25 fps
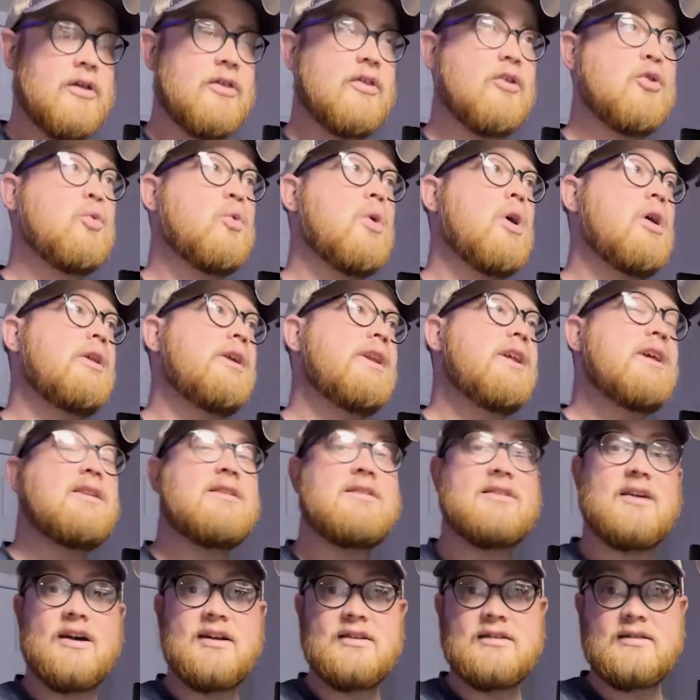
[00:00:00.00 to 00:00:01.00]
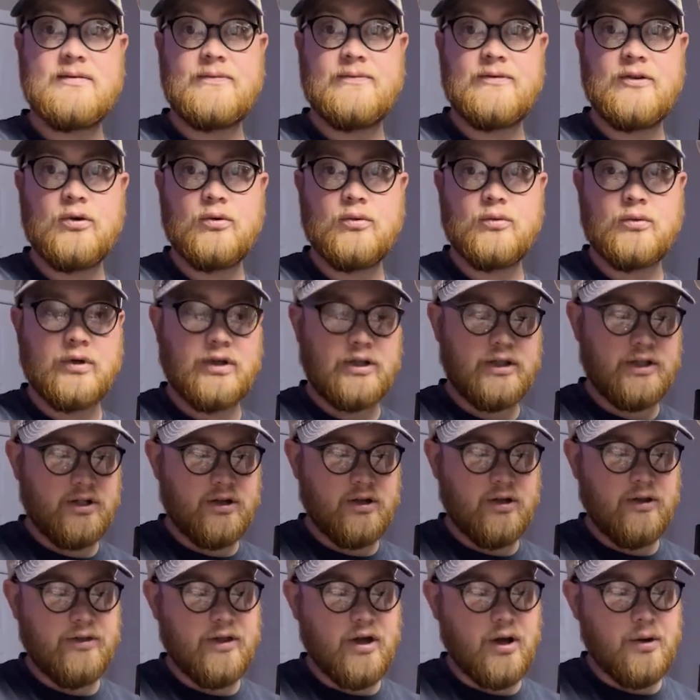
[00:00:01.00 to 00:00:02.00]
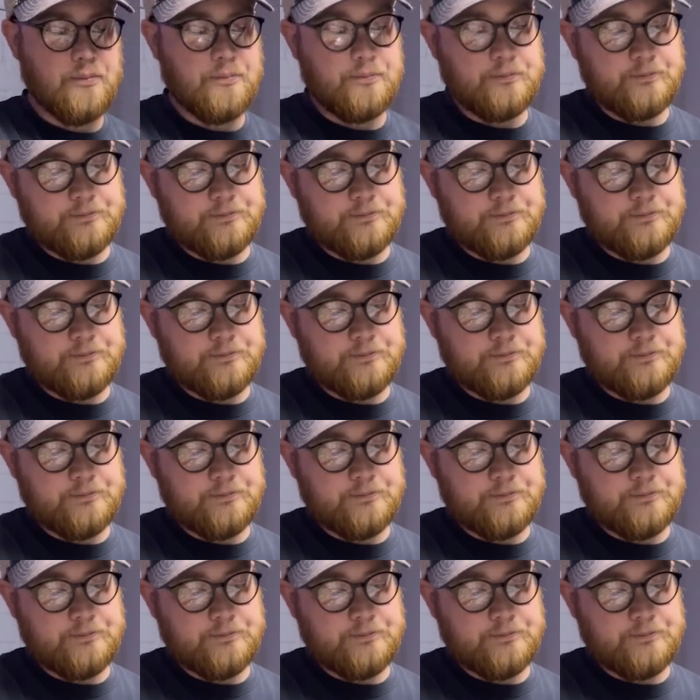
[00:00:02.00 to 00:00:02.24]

The quality does feel really good though.